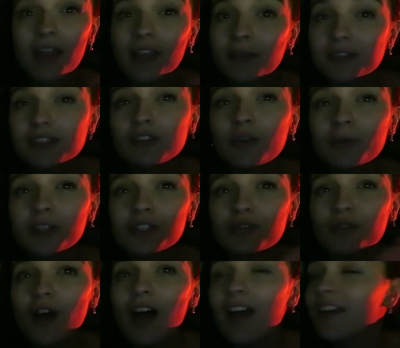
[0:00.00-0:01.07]
That was so much
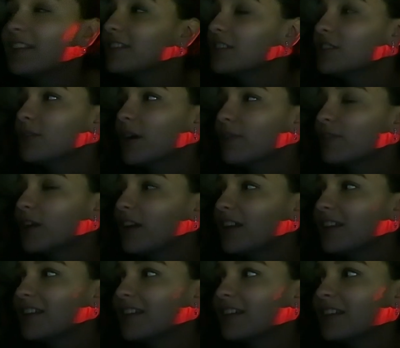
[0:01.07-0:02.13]
fun. It was.
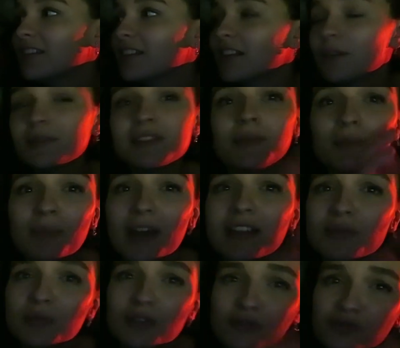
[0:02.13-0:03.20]
fun? That was the
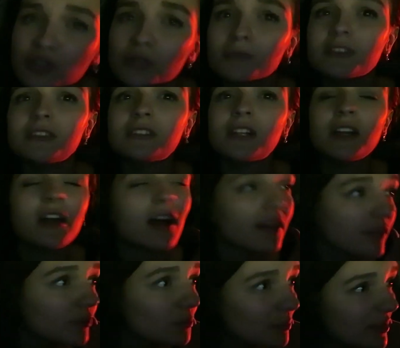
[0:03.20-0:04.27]
best formal I've
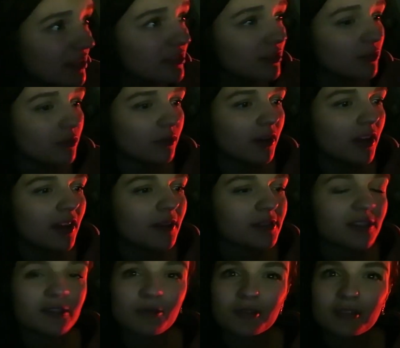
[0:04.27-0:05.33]
ever been to. It's
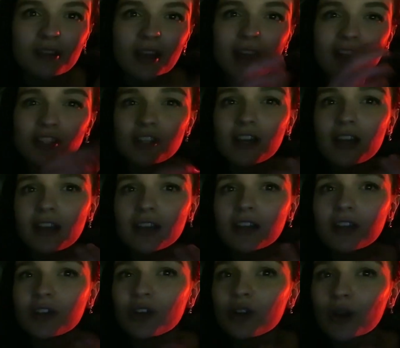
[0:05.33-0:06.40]
because it was hashtag
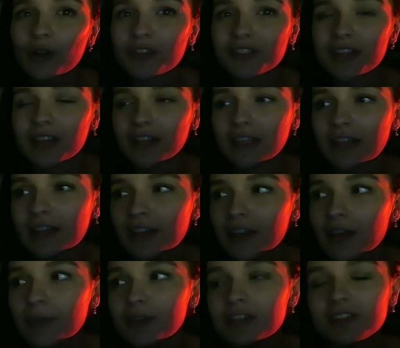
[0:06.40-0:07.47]
girls night
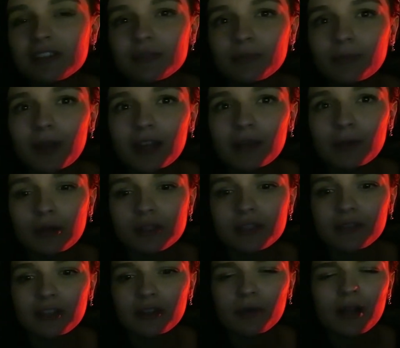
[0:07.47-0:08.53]
and we just right. made the most
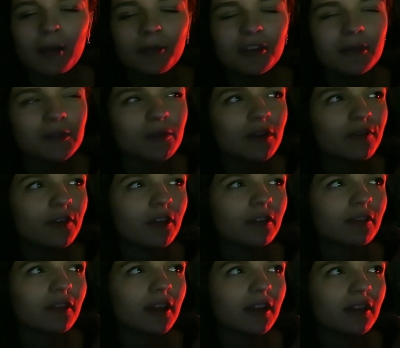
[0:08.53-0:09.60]
of it. There were a couple times where I felt
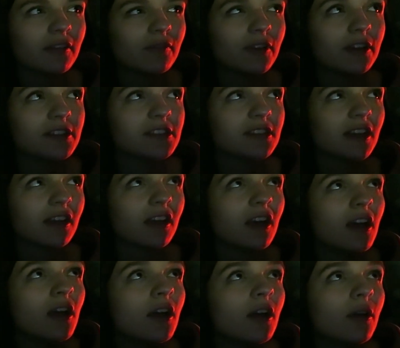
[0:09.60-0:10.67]
like very sick,
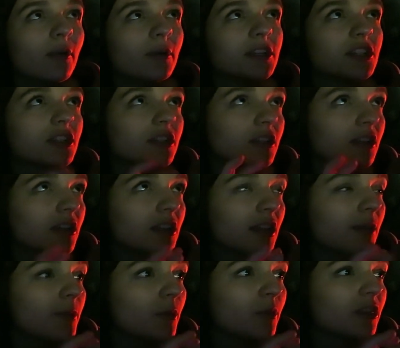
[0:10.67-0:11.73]
which in
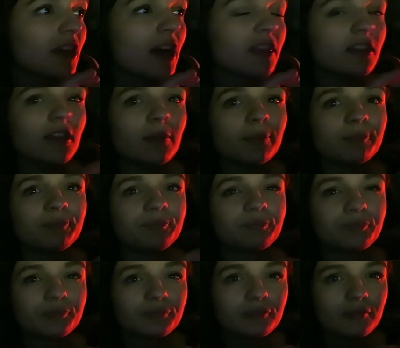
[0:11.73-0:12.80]
keeping I with like that I was gonna theme, throw up a
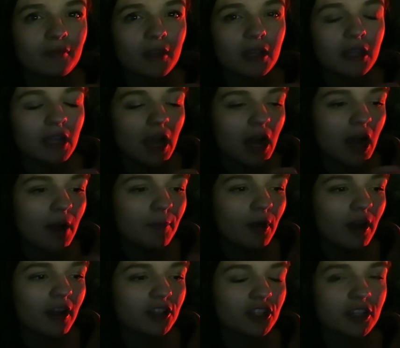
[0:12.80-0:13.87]
couple times. Yeah, I'm
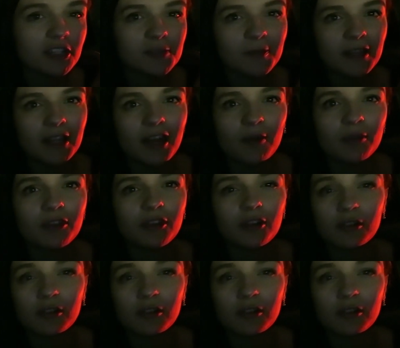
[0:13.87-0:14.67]
not actually gonna spend the night with the